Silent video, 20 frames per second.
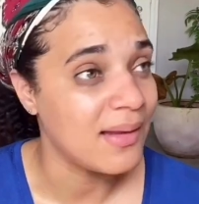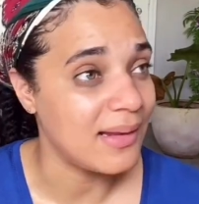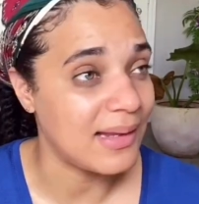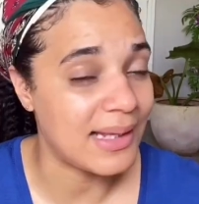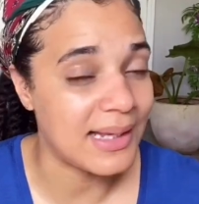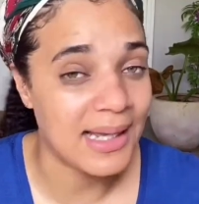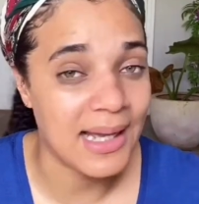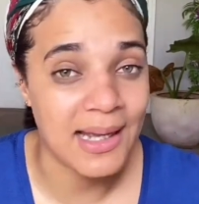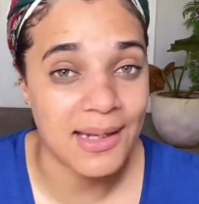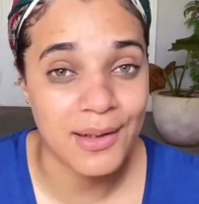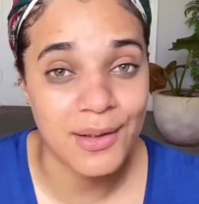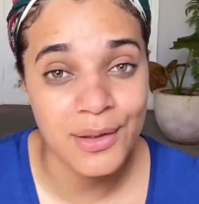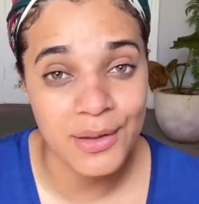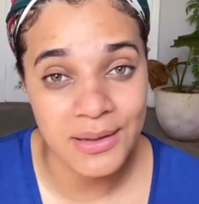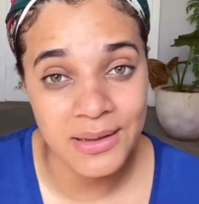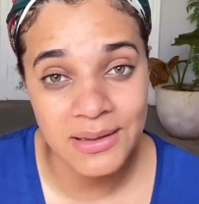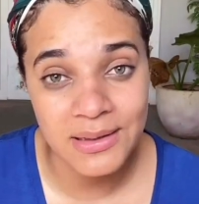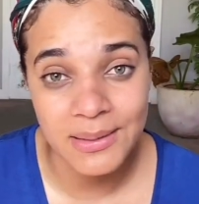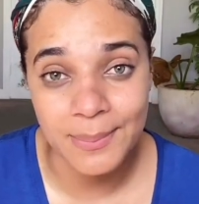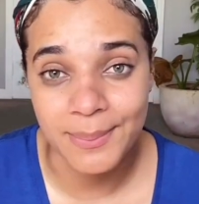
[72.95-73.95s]
Like I
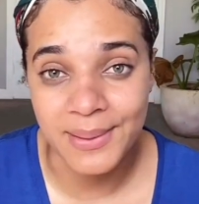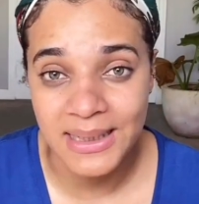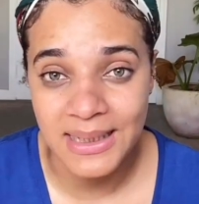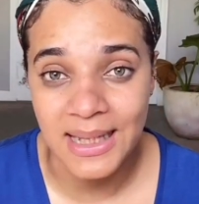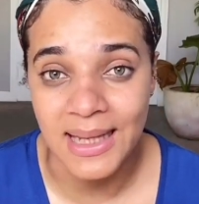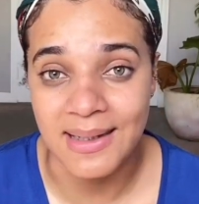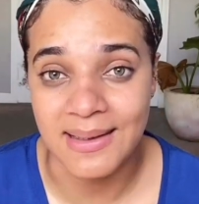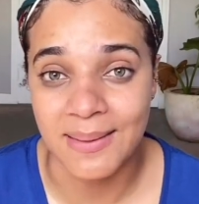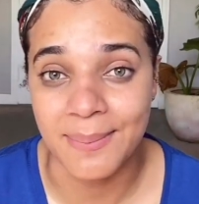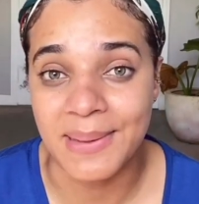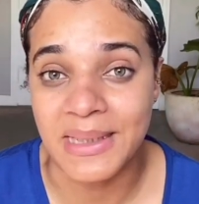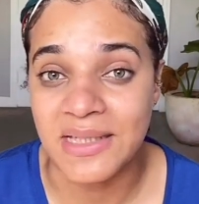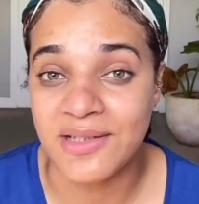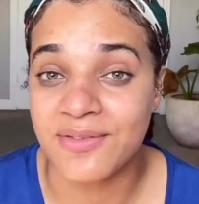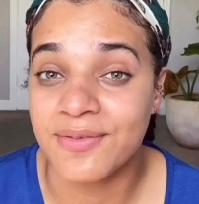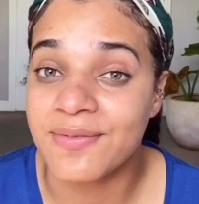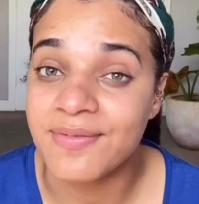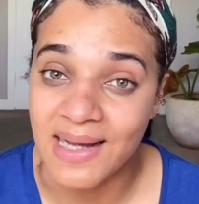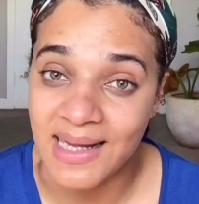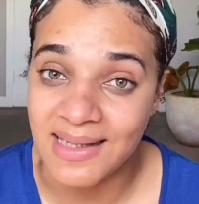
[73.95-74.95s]
couldn't be at the
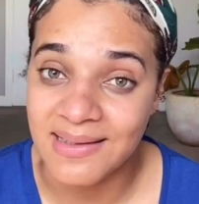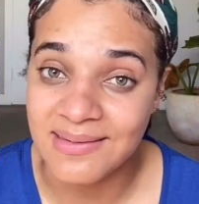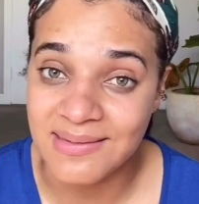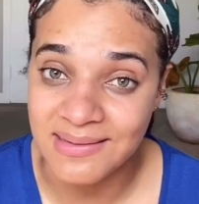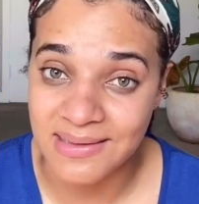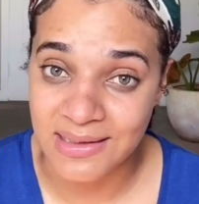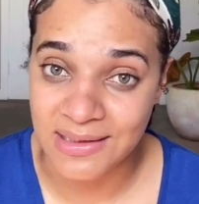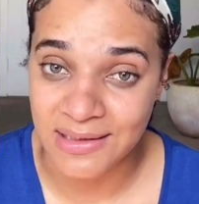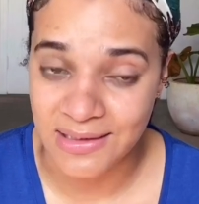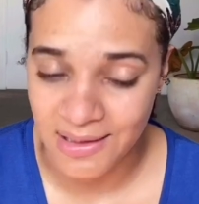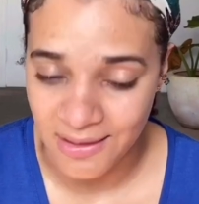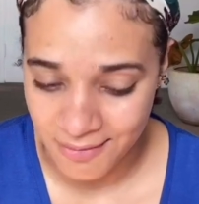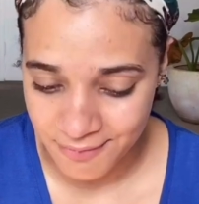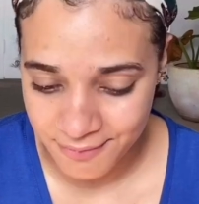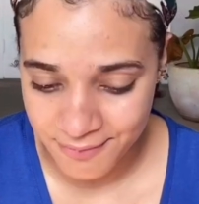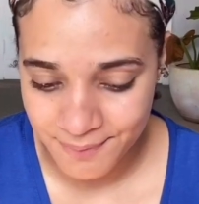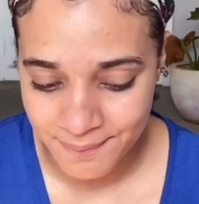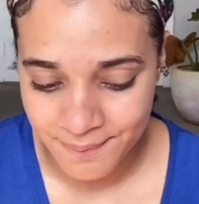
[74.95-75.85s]
beach fast enough.